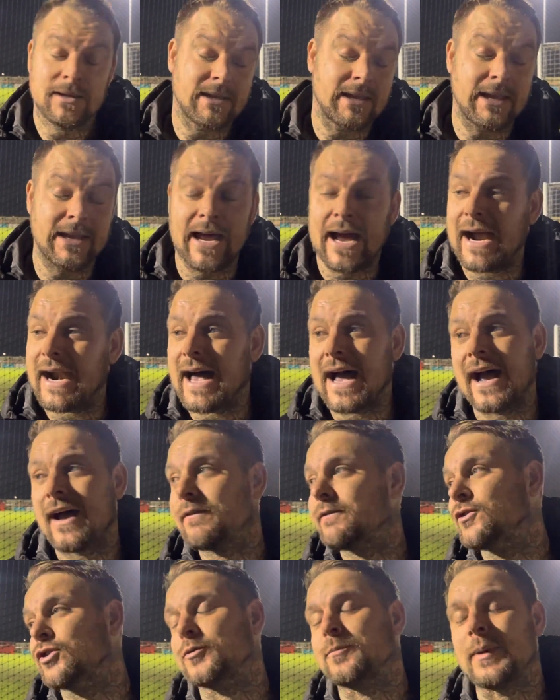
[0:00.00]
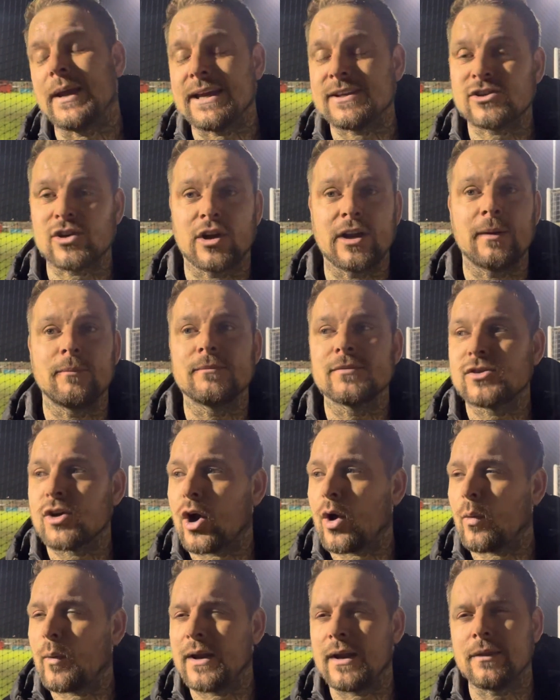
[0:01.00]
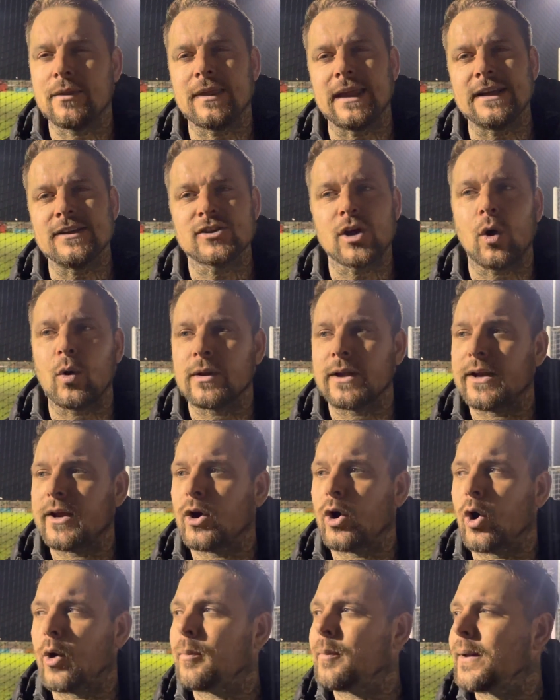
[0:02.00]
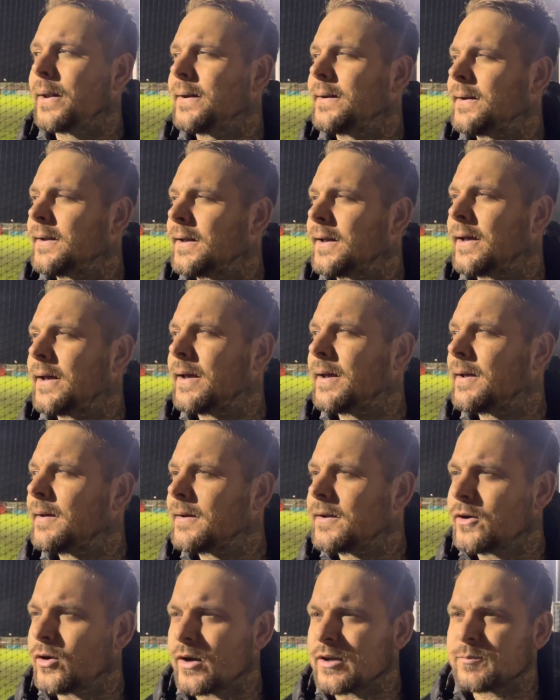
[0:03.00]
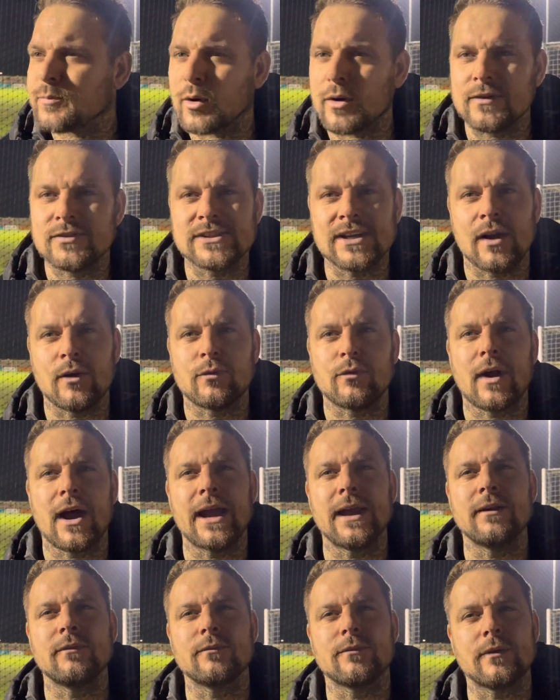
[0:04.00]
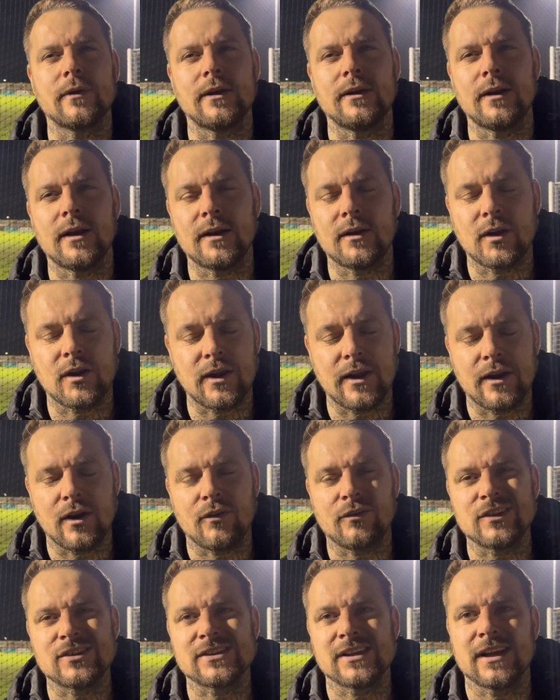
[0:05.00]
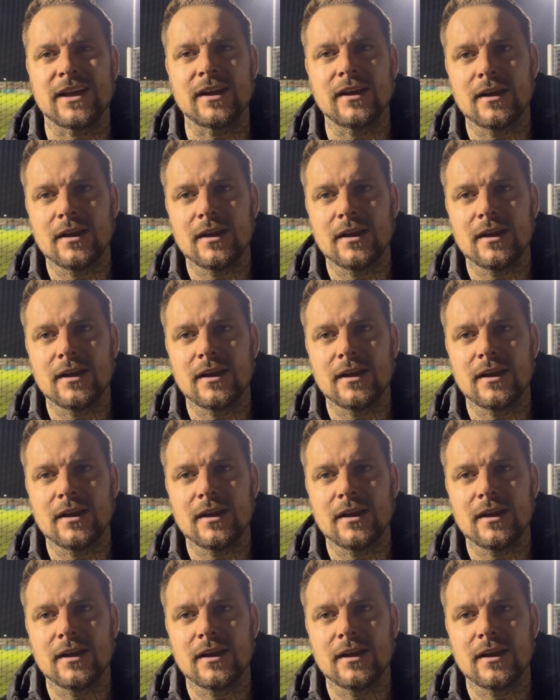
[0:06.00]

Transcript: in our half just based on him sort of winning things, holding it up, and he's put himself right in obviously